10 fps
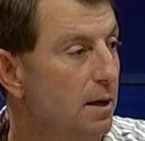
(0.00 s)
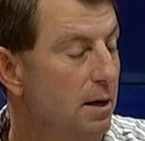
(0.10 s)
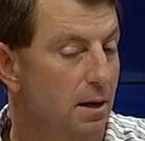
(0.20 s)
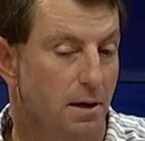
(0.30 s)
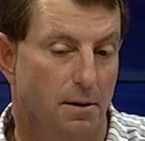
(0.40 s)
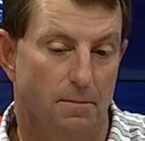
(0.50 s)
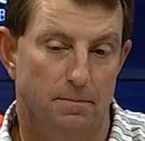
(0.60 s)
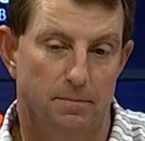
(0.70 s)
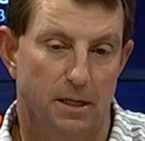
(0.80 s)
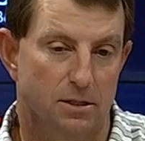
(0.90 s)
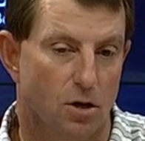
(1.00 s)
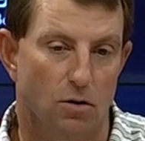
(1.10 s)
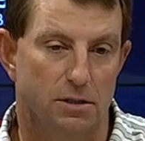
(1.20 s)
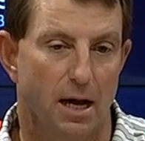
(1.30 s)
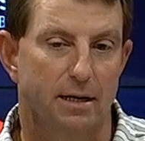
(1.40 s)
And as
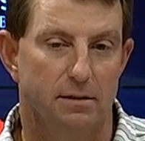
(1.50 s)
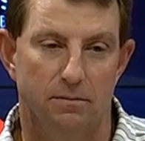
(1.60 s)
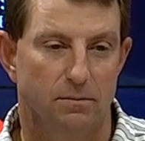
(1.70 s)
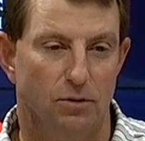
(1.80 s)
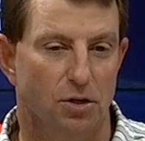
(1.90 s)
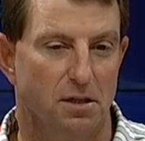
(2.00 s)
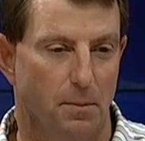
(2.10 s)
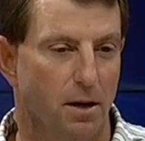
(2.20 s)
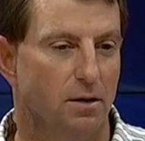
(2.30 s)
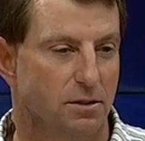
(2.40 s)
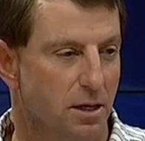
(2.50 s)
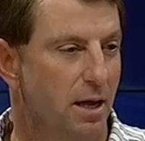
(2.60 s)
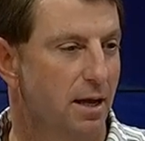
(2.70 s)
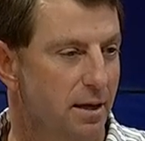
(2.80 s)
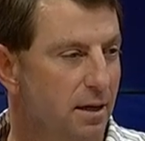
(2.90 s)
long as I can look in the mirror and say,
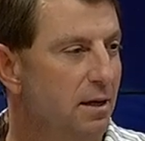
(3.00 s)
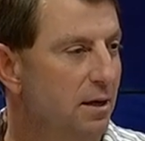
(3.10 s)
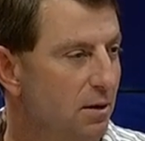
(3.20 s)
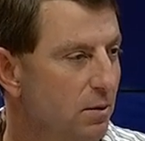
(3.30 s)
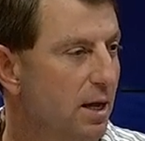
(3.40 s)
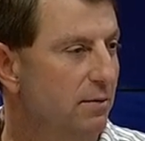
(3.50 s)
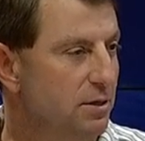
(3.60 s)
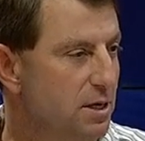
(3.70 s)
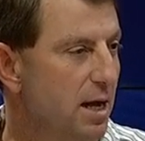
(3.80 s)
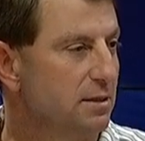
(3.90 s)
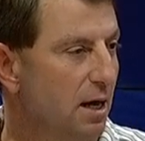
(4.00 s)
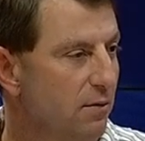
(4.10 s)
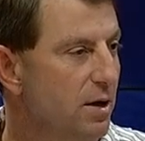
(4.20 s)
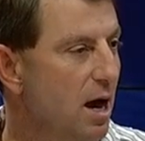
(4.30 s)
hey, we gave these guys every